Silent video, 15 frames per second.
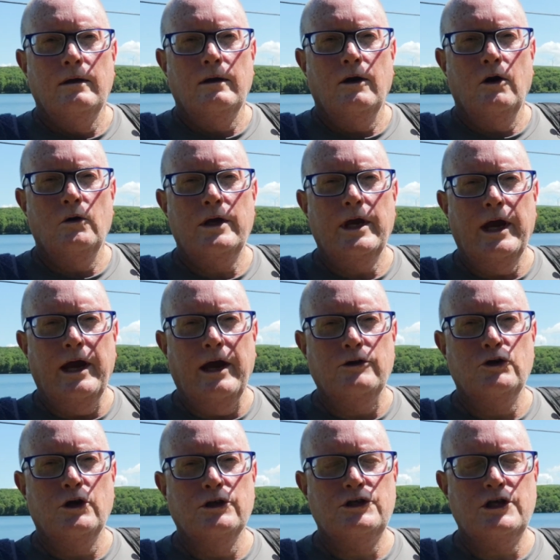Okay, as
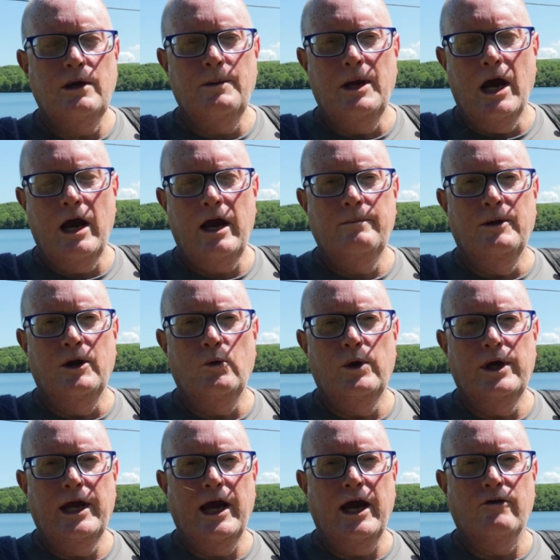you can see behind me,
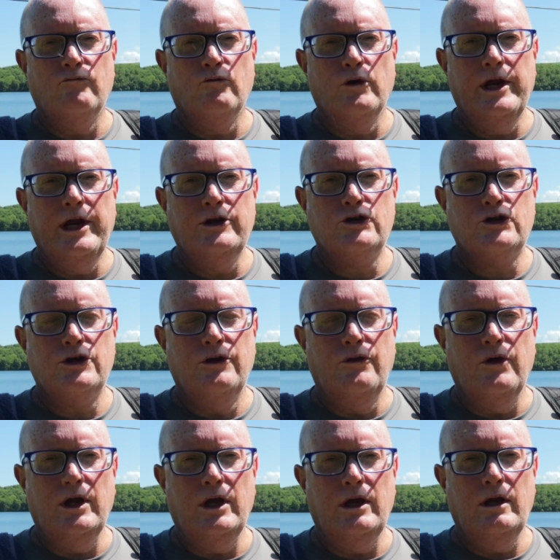we have reached
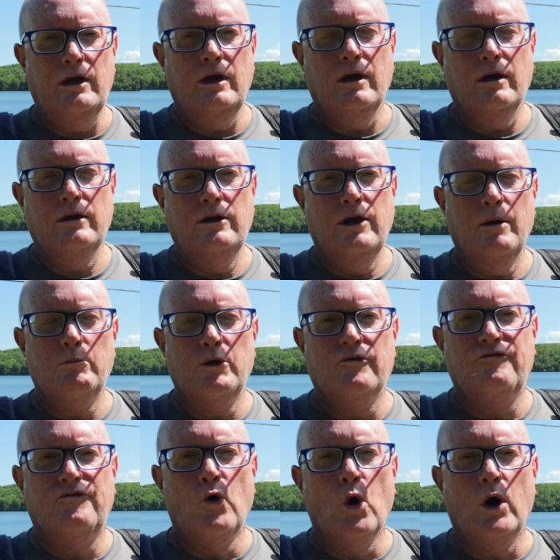the number
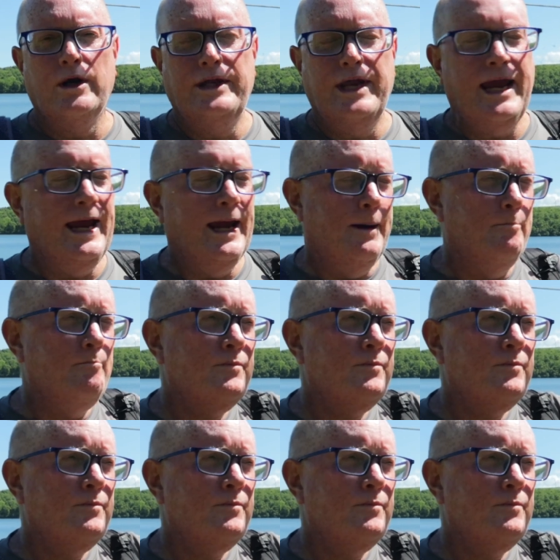4 dam,